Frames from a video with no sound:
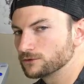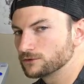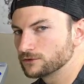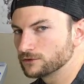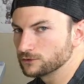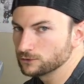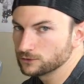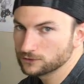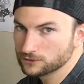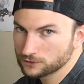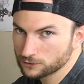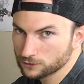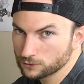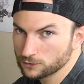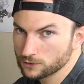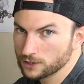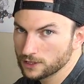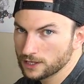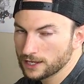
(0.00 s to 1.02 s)
2, and
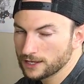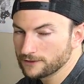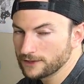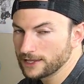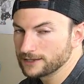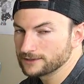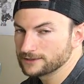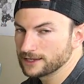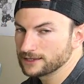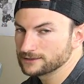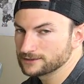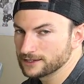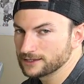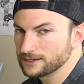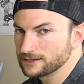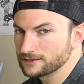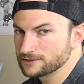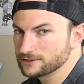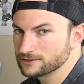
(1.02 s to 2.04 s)
2, and that's
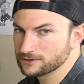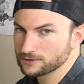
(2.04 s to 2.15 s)
8 inches.